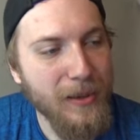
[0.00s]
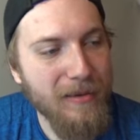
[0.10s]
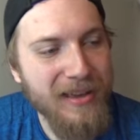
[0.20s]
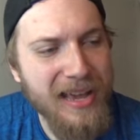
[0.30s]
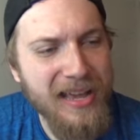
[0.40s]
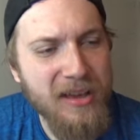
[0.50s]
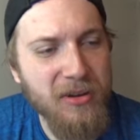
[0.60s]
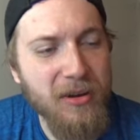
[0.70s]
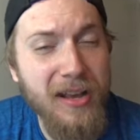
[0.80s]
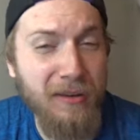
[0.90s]
I mean,
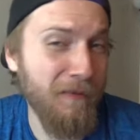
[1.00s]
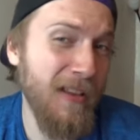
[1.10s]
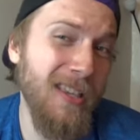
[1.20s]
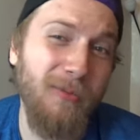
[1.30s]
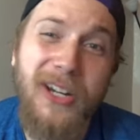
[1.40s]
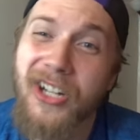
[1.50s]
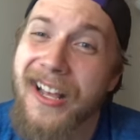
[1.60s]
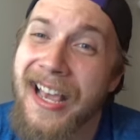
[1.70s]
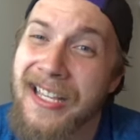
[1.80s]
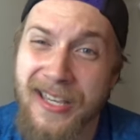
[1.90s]
it fits the region, I
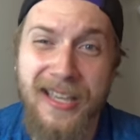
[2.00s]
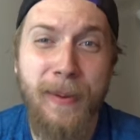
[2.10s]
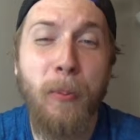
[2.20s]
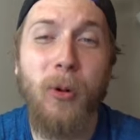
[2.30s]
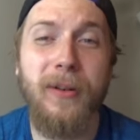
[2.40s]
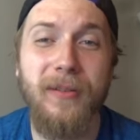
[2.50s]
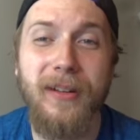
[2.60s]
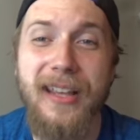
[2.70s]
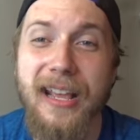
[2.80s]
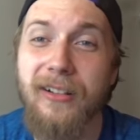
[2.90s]
guess. I guess people in
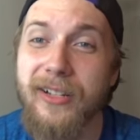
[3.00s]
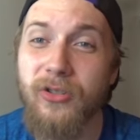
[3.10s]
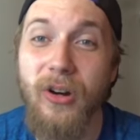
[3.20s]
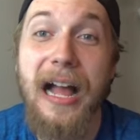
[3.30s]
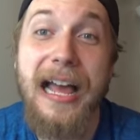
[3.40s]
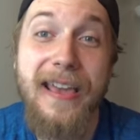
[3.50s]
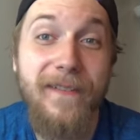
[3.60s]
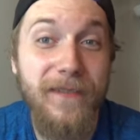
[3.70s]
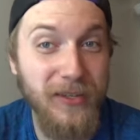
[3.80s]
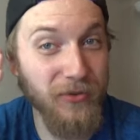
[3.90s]
England
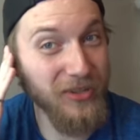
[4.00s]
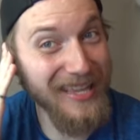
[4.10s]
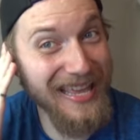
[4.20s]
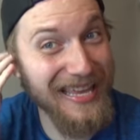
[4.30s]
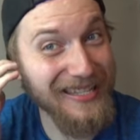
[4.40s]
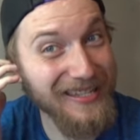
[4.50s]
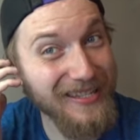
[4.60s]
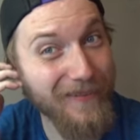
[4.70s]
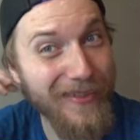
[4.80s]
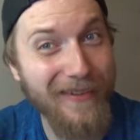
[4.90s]
drive, so there's keys and
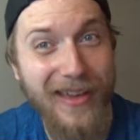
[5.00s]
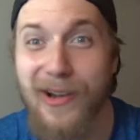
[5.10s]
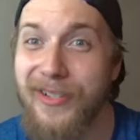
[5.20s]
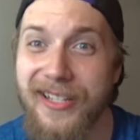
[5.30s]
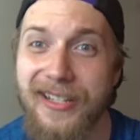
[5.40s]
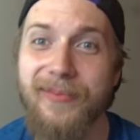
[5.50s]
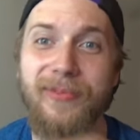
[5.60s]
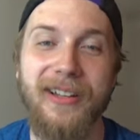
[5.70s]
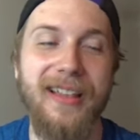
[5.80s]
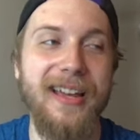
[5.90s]
stuff. They have houses,
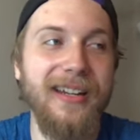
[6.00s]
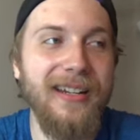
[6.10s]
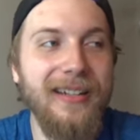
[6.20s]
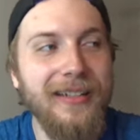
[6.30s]
but like,